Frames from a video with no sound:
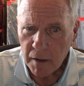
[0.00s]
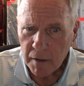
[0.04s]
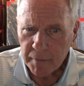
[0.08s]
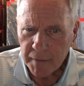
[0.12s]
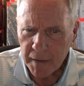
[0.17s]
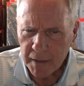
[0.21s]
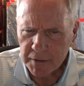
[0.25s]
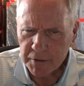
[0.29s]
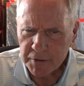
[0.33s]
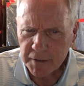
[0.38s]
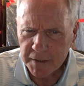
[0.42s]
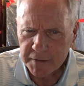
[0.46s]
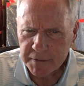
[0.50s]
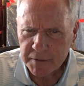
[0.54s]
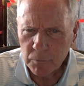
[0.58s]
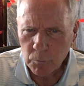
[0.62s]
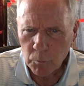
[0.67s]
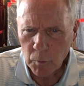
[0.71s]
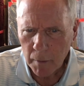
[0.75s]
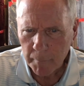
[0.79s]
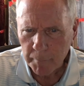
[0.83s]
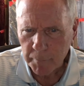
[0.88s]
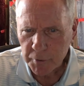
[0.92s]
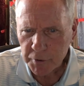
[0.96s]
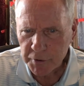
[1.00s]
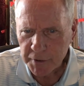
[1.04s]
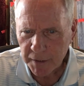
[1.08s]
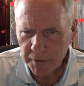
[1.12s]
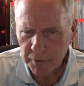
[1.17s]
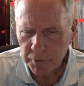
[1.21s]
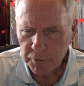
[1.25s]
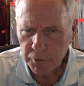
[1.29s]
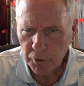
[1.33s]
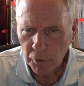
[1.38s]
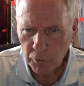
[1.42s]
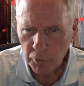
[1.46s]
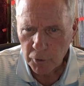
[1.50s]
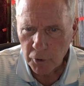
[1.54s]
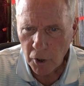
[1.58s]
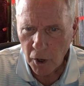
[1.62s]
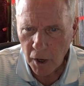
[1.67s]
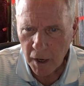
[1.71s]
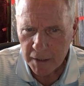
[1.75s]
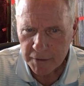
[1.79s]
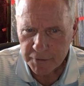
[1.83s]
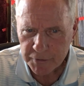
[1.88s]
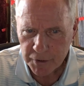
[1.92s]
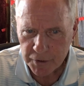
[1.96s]
That's less than 1% of the total
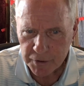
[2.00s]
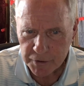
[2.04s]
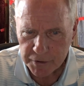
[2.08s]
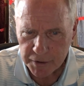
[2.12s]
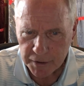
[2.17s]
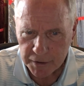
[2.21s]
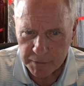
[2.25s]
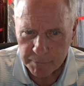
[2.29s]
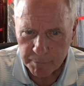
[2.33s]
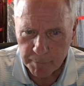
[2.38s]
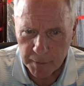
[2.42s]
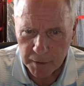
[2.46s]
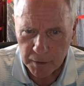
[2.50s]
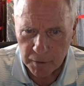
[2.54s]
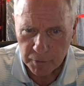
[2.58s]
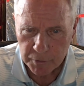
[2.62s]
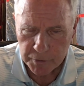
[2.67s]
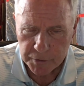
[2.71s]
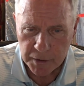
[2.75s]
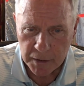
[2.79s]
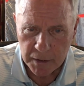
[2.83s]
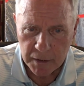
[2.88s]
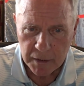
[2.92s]
cost of the 6 bills.